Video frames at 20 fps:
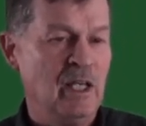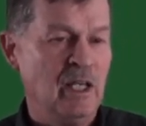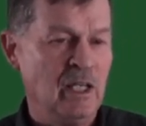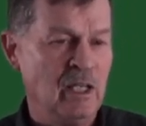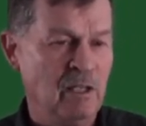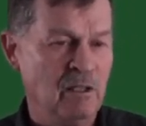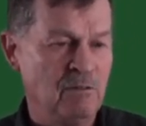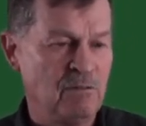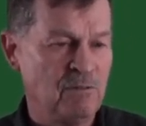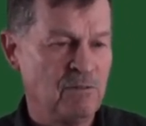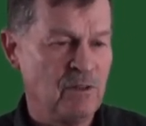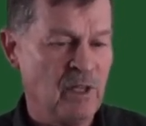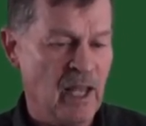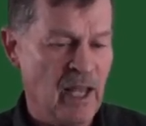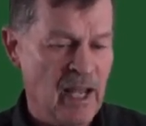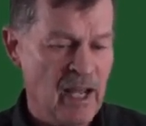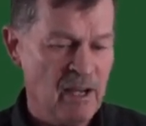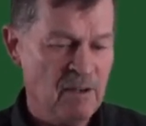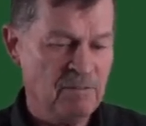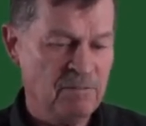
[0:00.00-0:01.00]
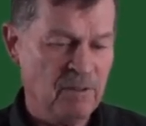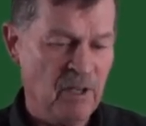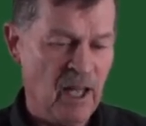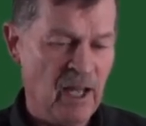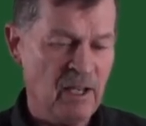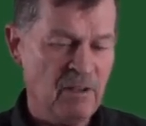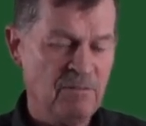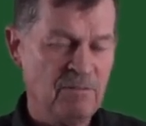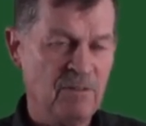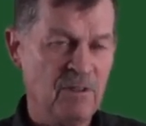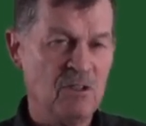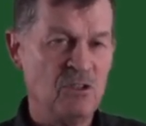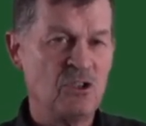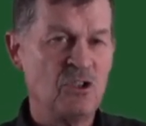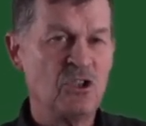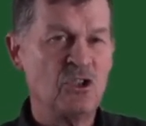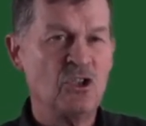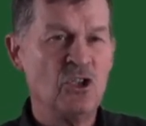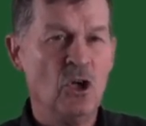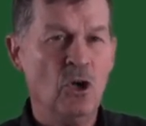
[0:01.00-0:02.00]
If the half-life is
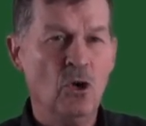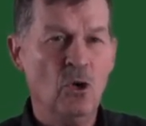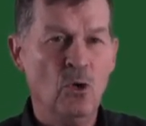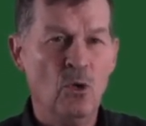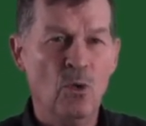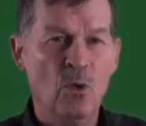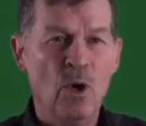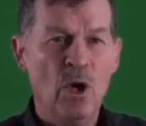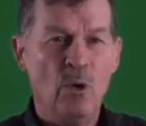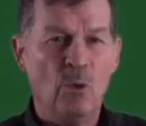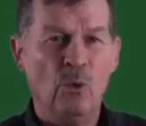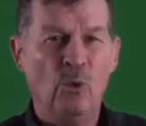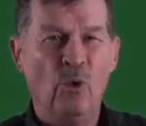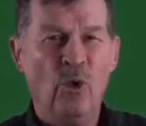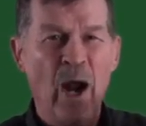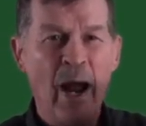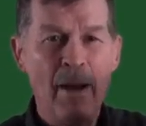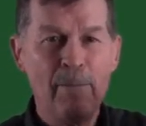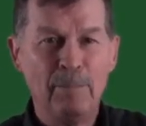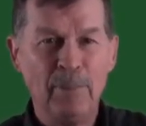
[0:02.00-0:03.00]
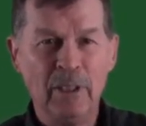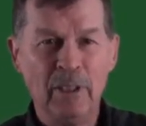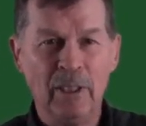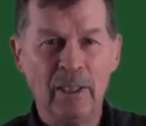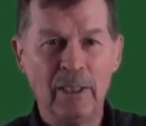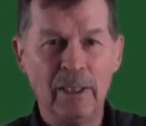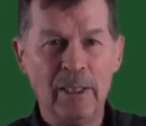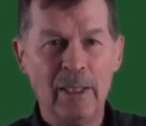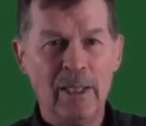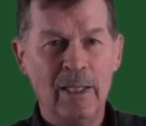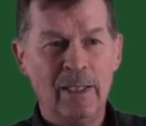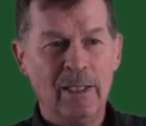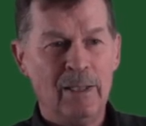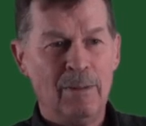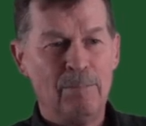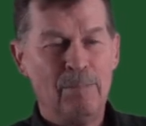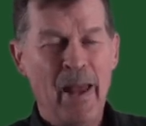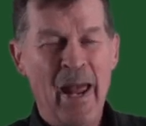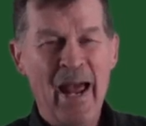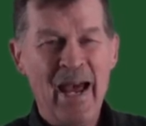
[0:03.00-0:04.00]
so rapidly
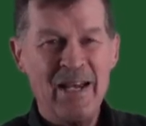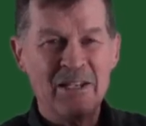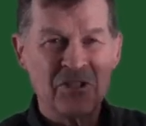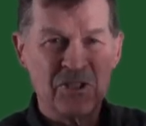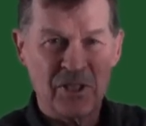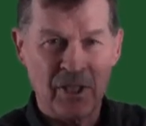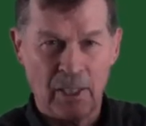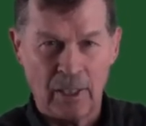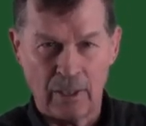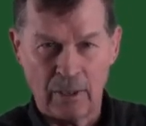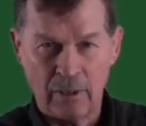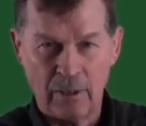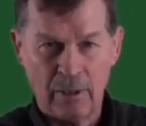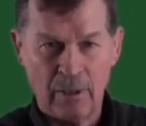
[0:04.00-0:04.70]
passing,